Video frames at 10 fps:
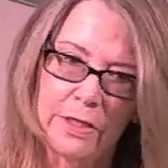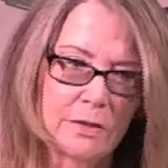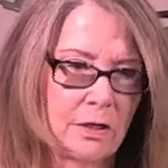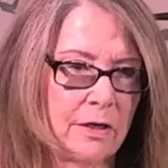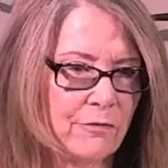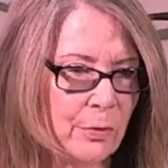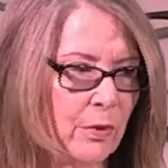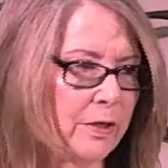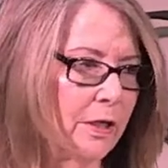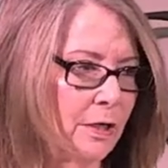each and
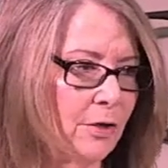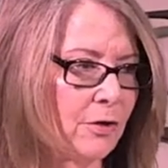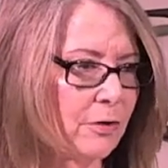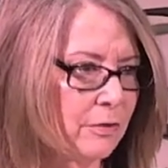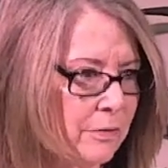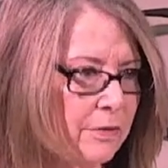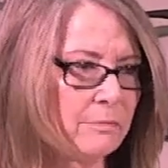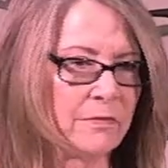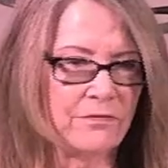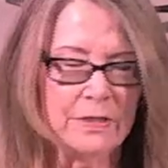everyone here
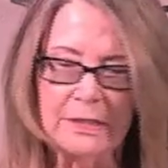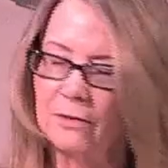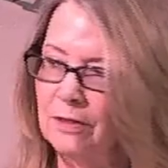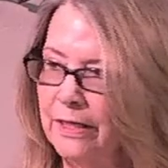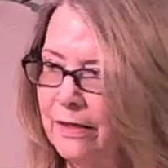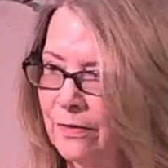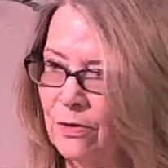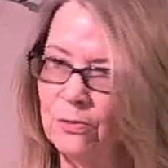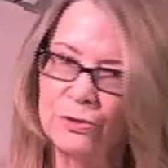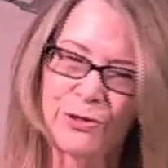physically
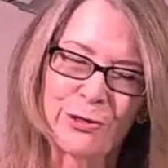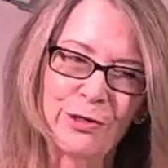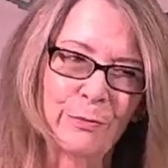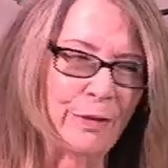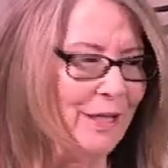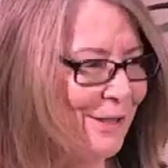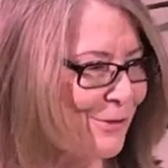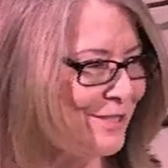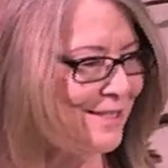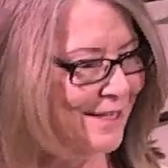and those who couldn't be
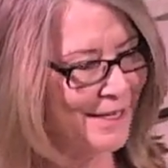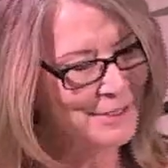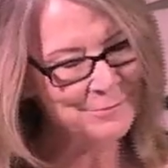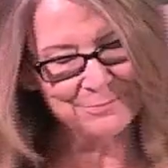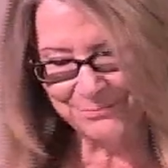here today.